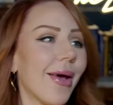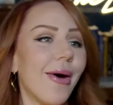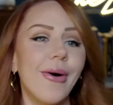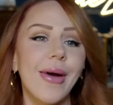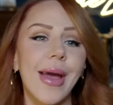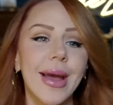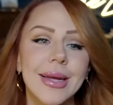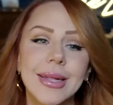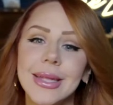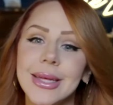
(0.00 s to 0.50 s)

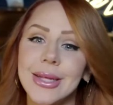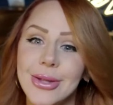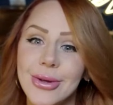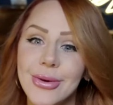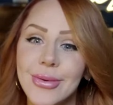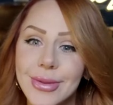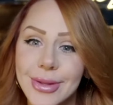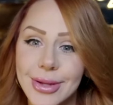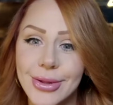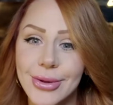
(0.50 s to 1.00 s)
okay did
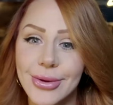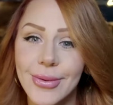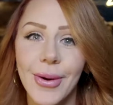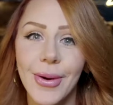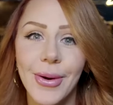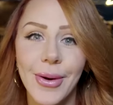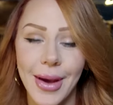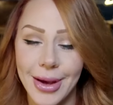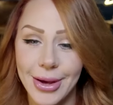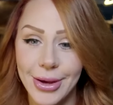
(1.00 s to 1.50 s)
you did you
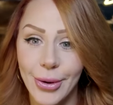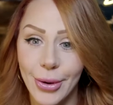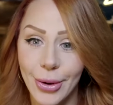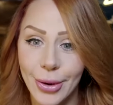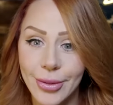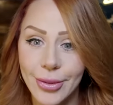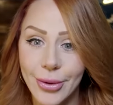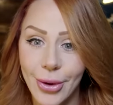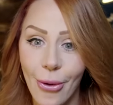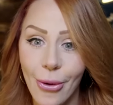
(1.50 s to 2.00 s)
okay you
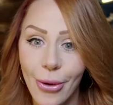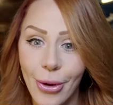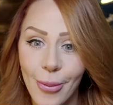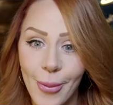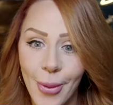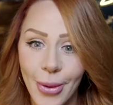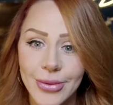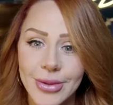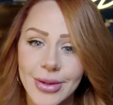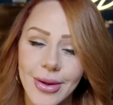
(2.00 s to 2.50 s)
heard the
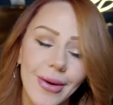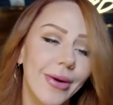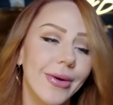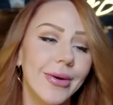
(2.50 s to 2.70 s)
kokomo song